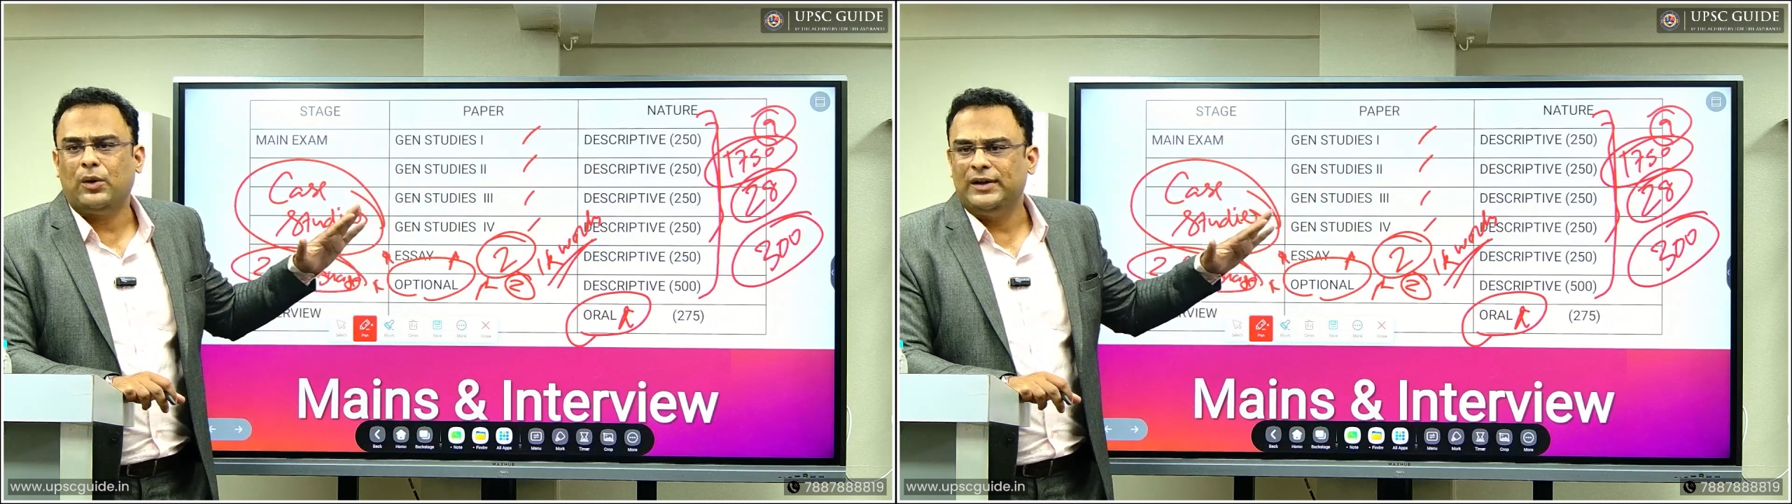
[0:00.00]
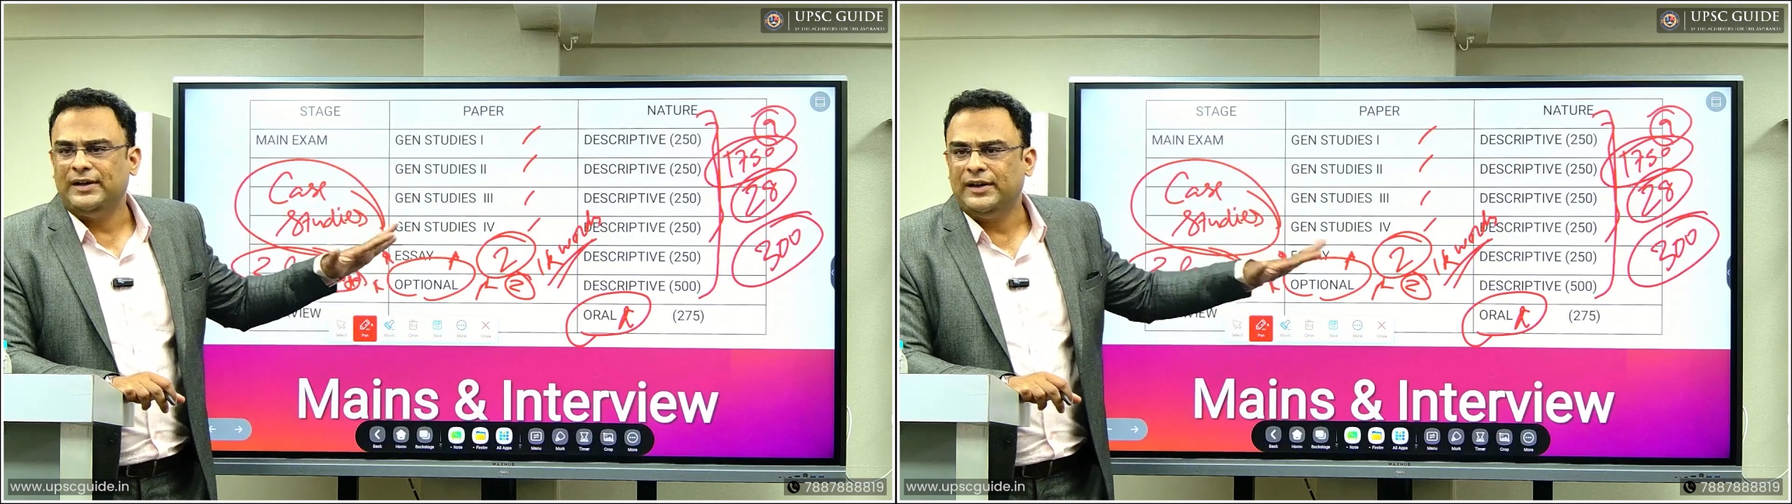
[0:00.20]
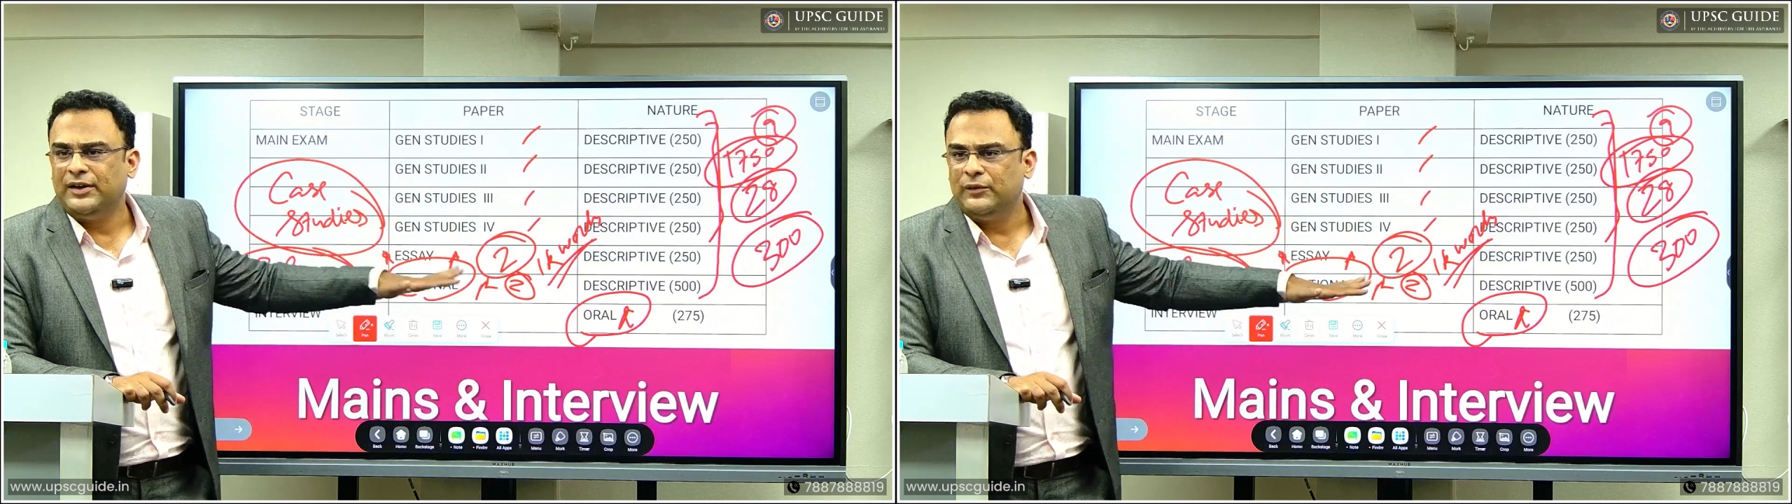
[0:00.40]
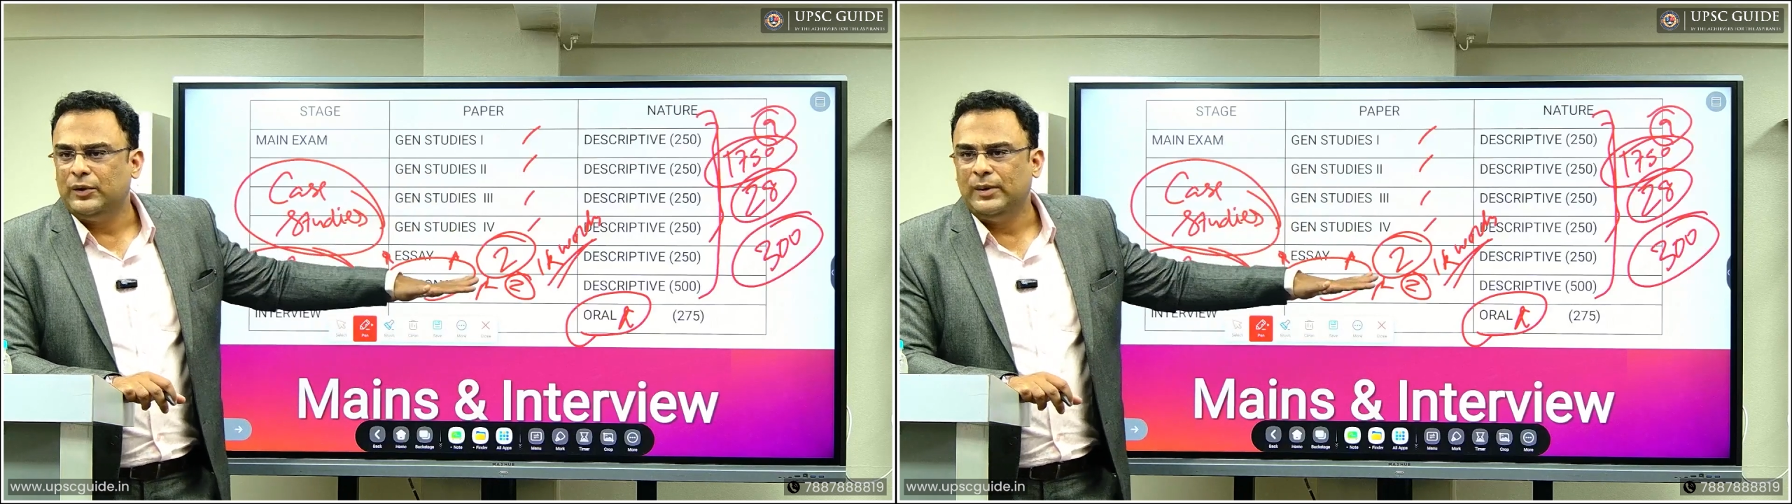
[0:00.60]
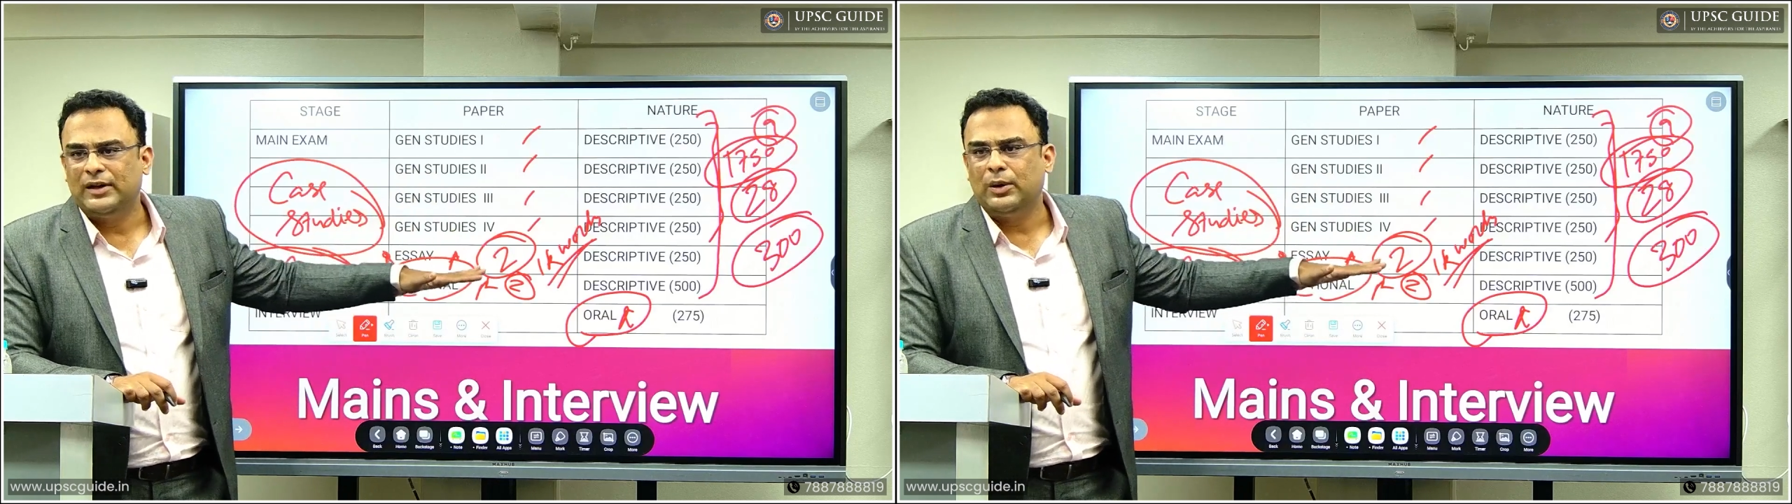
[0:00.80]
it interview,
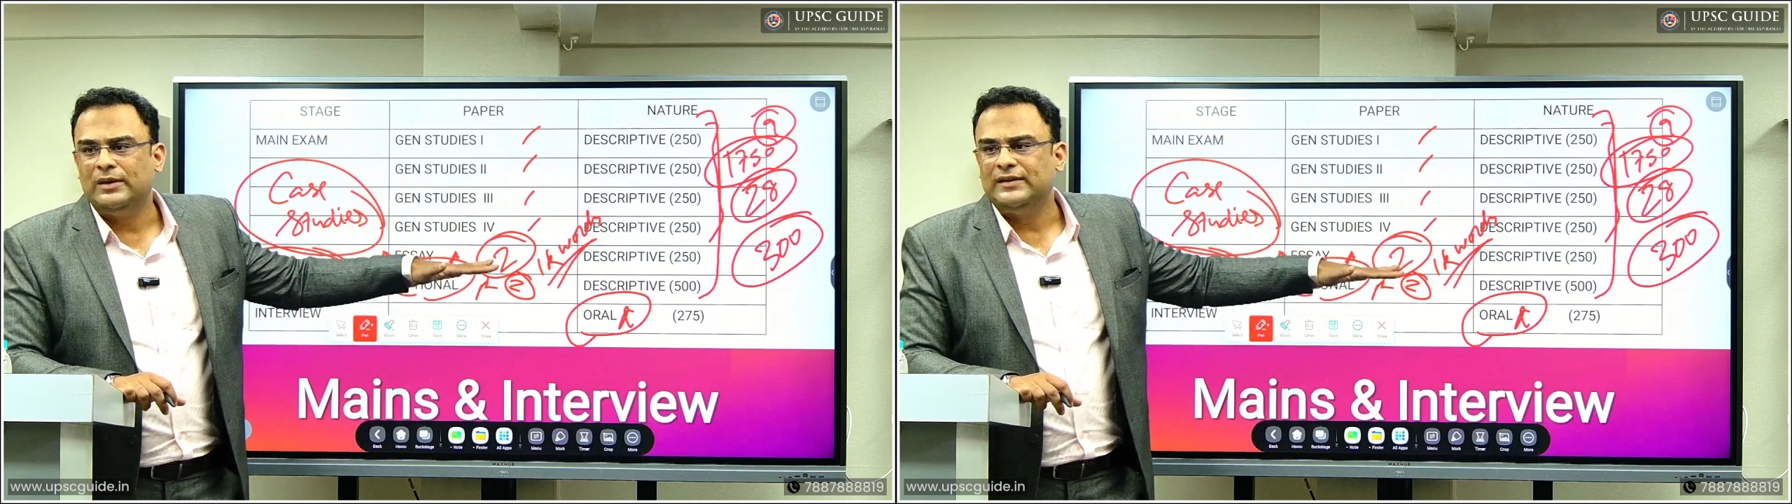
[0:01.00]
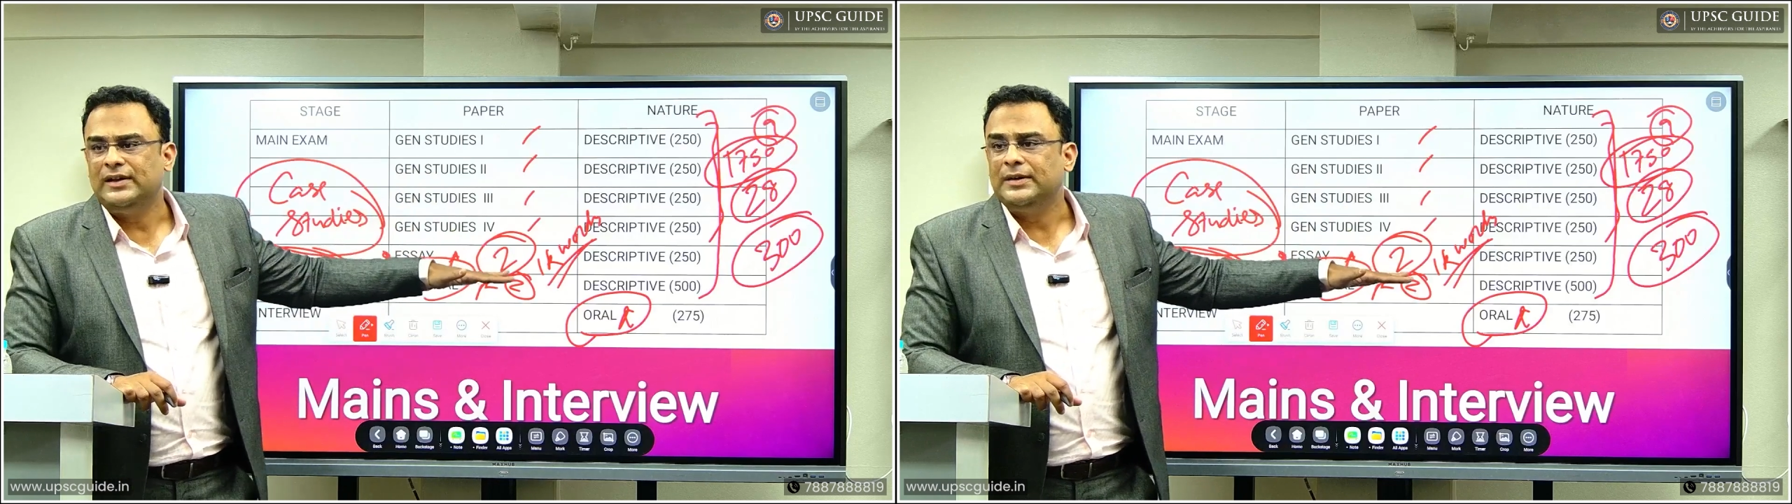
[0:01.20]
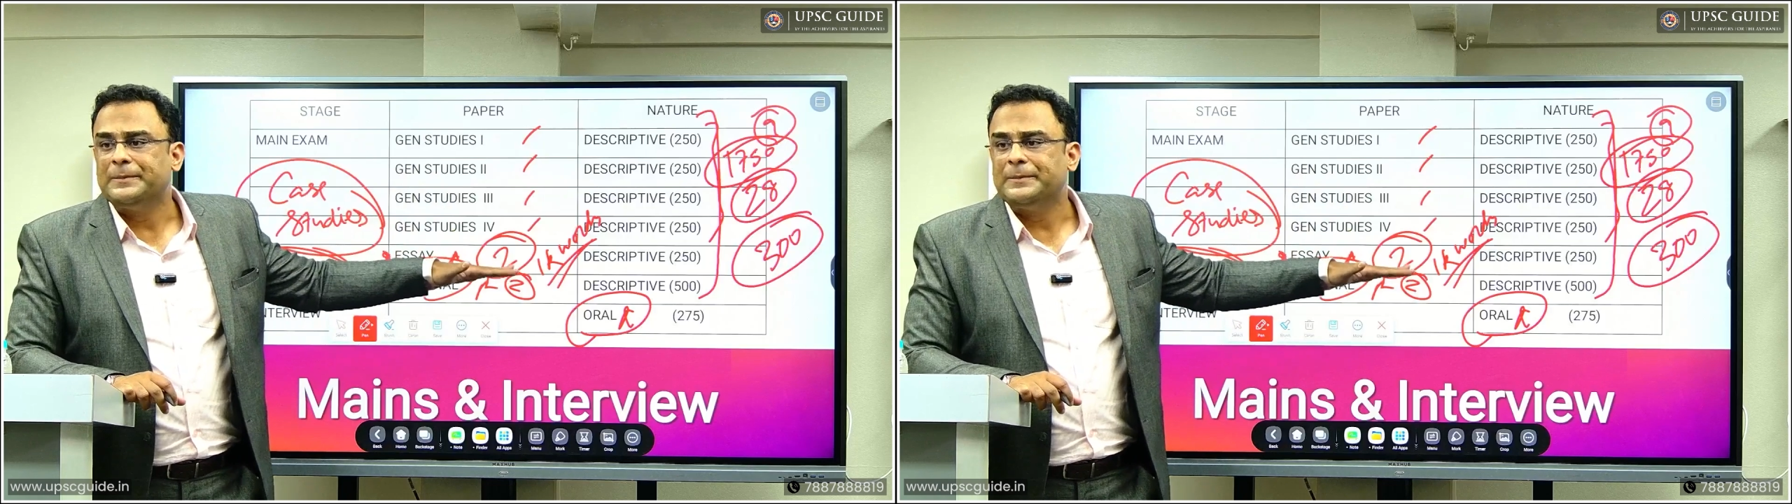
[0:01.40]
it calls it